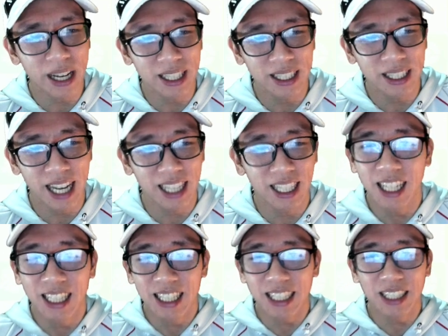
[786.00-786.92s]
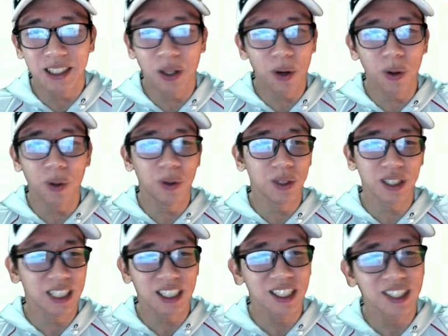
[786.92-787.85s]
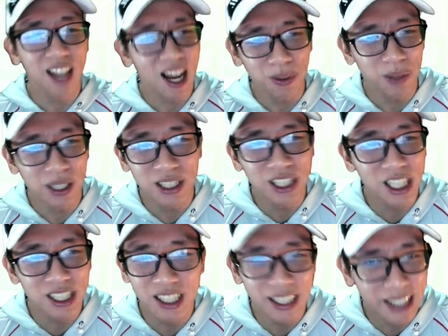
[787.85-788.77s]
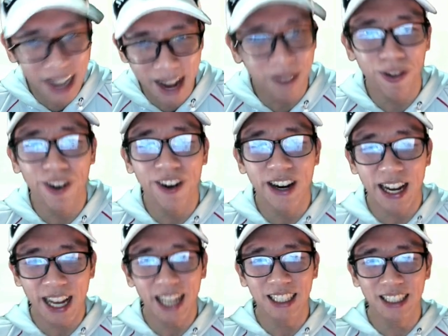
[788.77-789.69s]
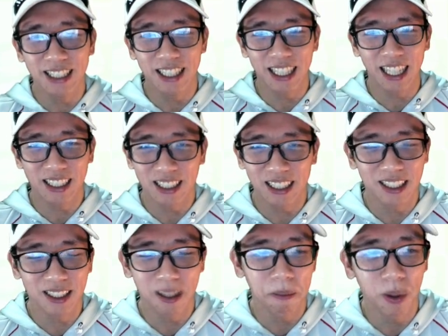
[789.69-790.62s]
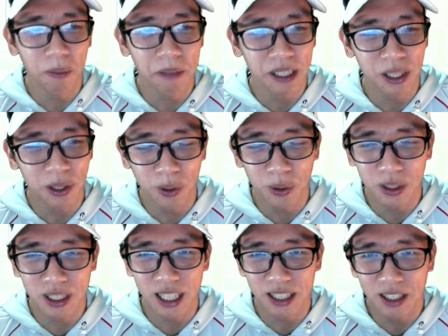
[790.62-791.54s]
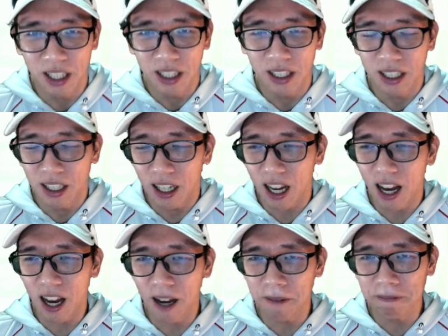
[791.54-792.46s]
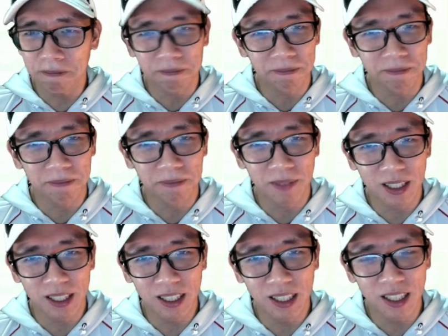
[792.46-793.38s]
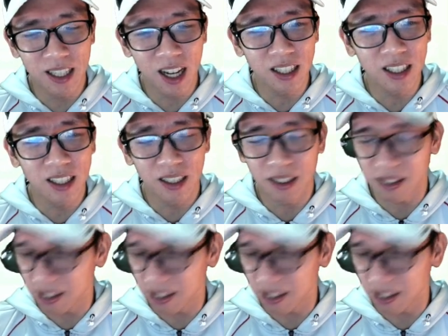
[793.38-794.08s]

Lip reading: and then the sun will just never end the moment you use this. Nothing.